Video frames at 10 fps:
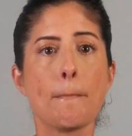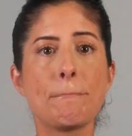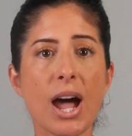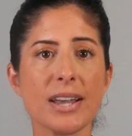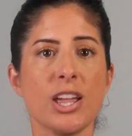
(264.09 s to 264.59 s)

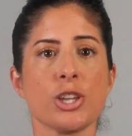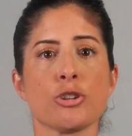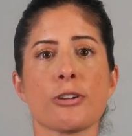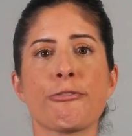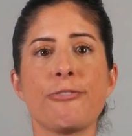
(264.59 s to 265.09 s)
but
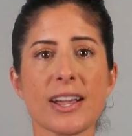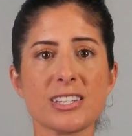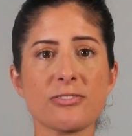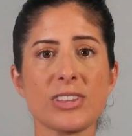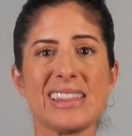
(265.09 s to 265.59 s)
you're
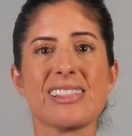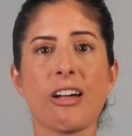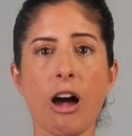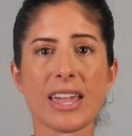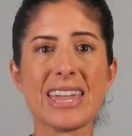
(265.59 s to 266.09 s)
effectively
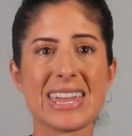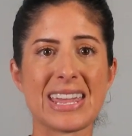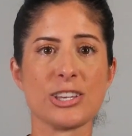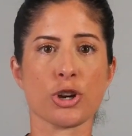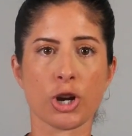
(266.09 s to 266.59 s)
locking
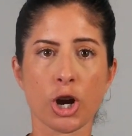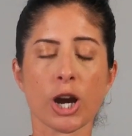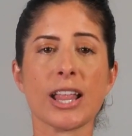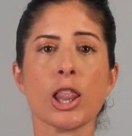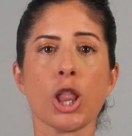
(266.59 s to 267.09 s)
in your
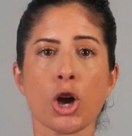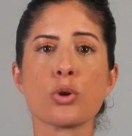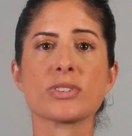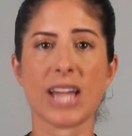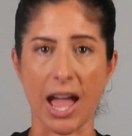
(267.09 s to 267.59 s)
current
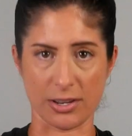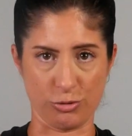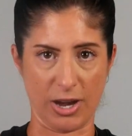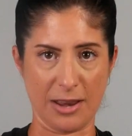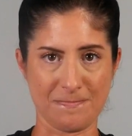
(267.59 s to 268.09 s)
low
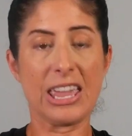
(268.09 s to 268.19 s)
tax rate.